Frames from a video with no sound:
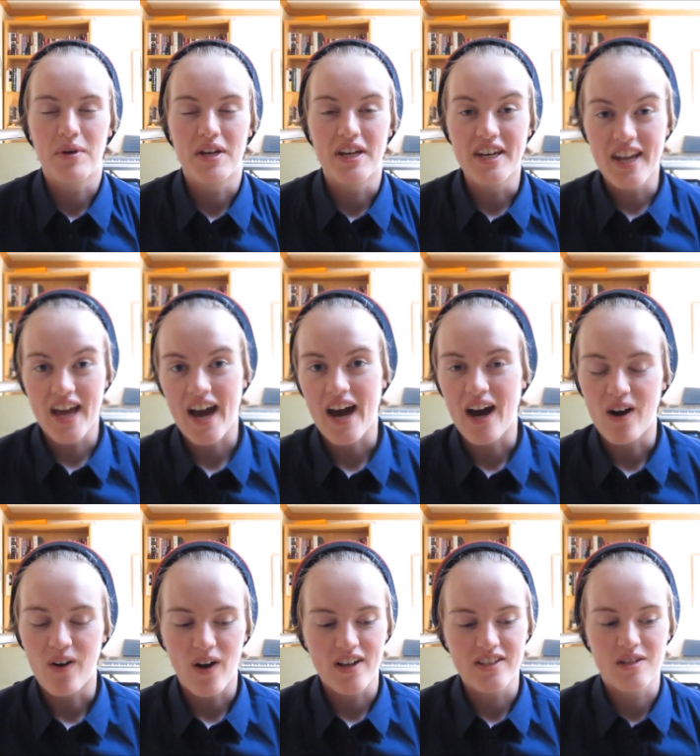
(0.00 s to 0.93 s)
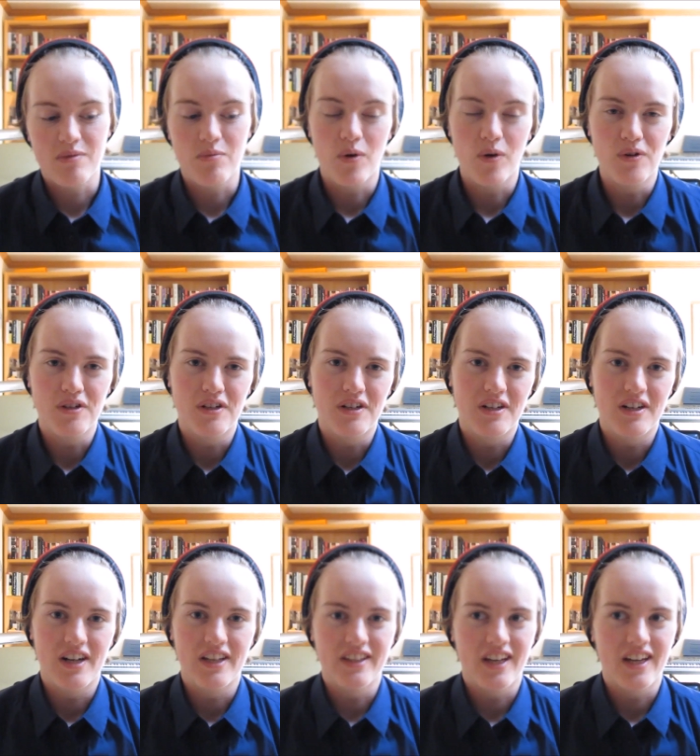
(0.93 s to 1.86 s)
But now as I'm older
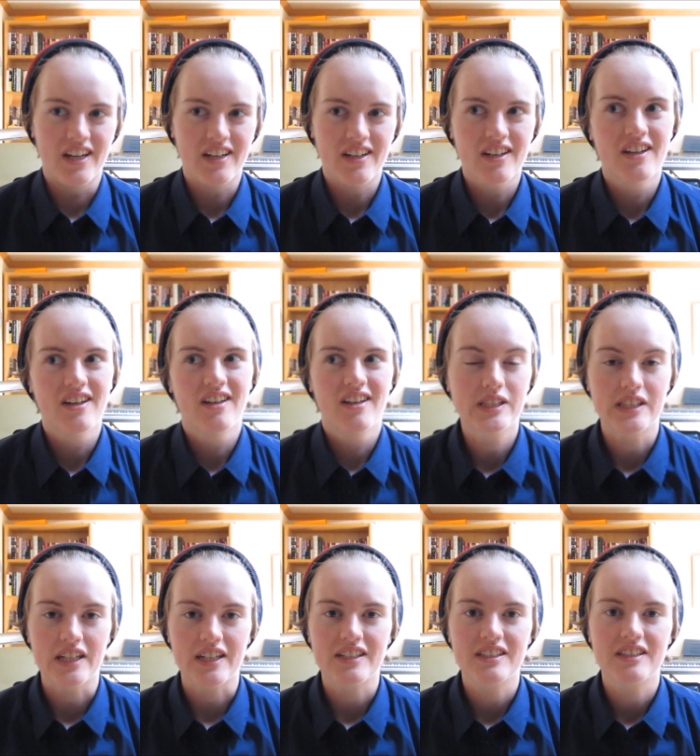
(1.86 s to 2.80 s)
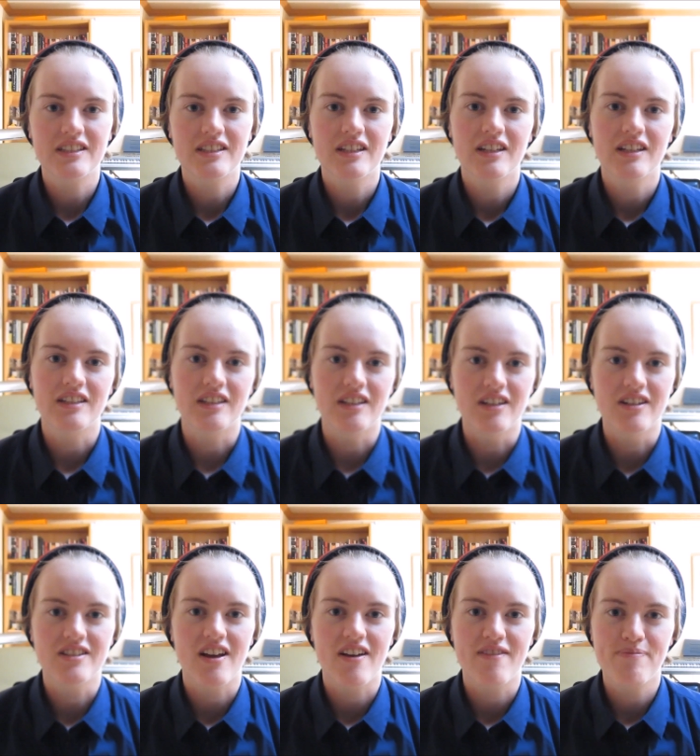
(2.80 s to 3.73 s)
and like 6
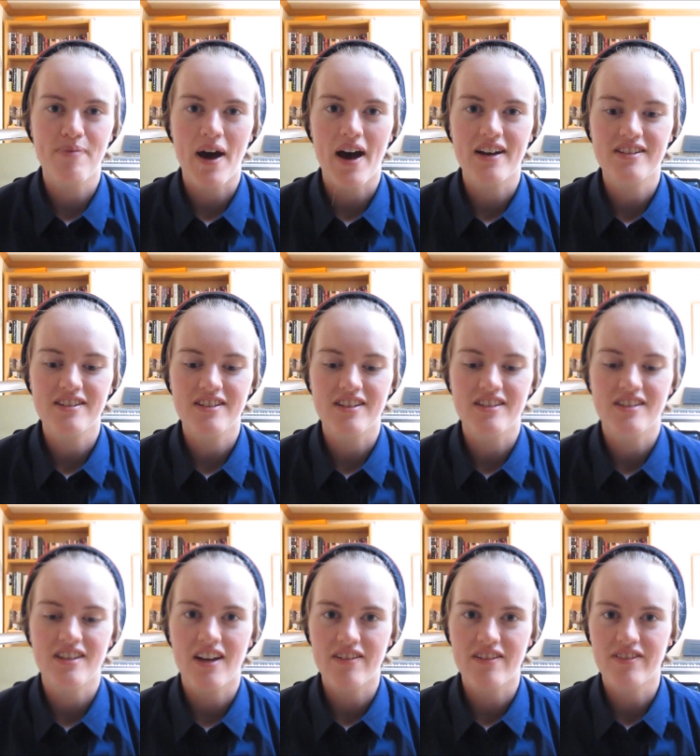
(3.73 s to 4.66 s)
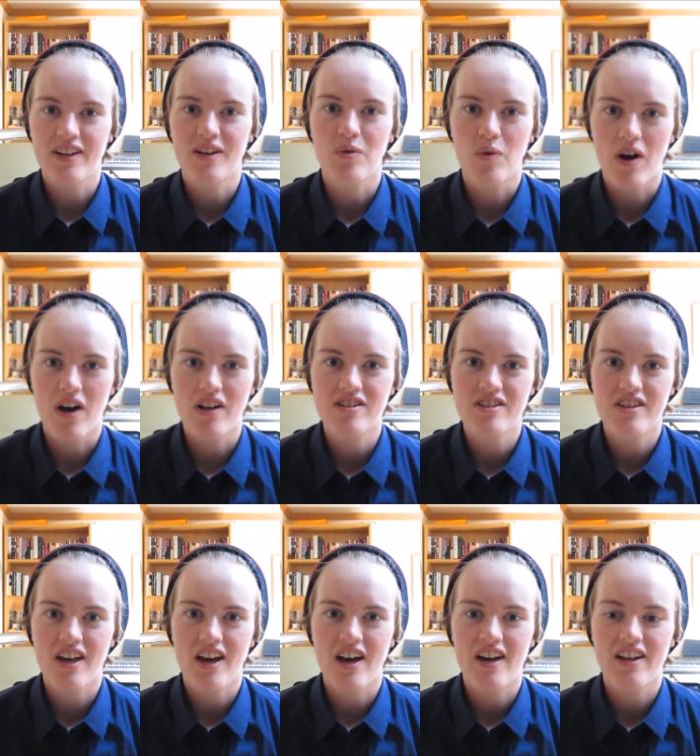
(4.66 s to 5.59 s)
years have passed since I've like
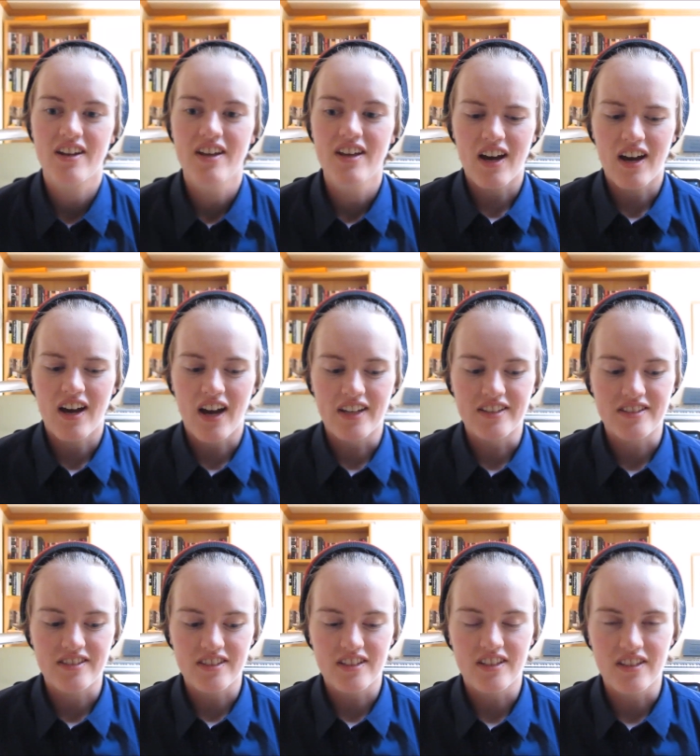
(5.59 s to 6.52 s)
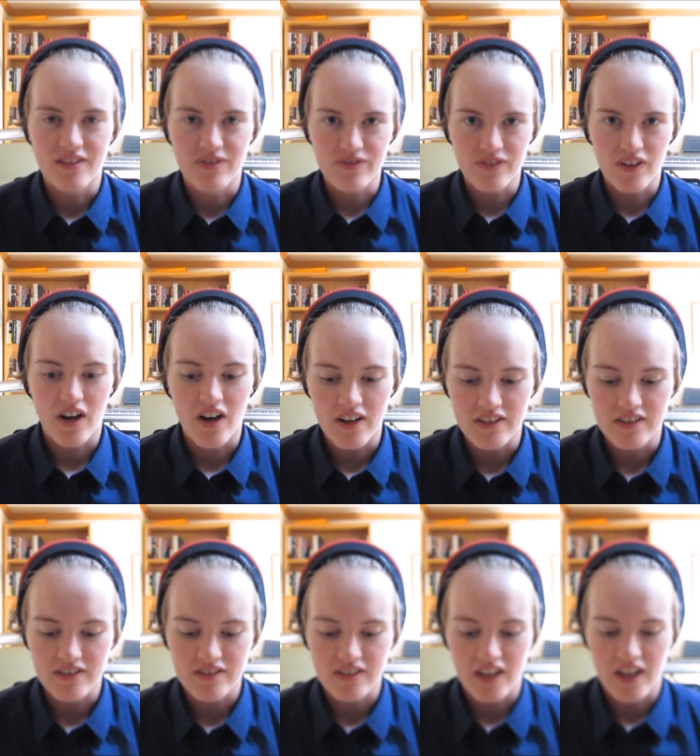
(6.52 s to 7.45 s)
watched that, I see the
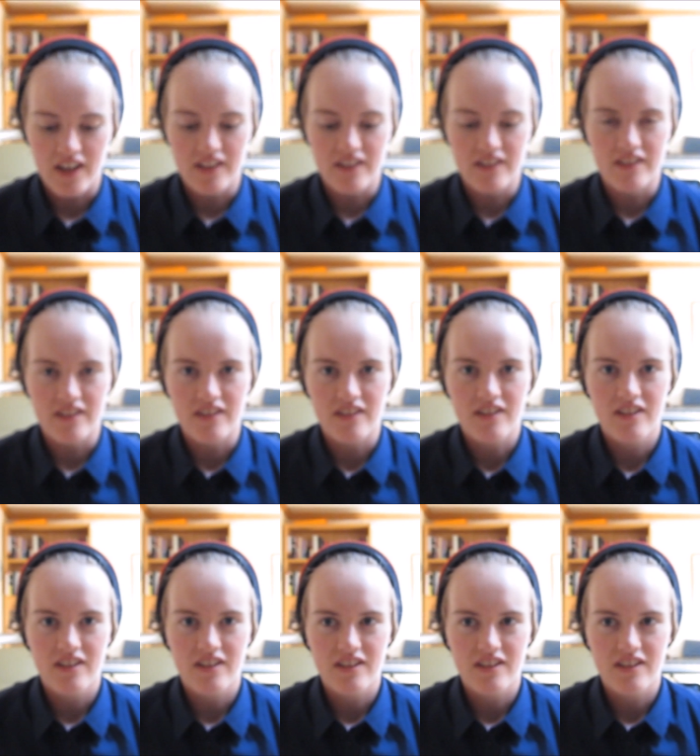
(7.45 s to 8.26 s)
flaws and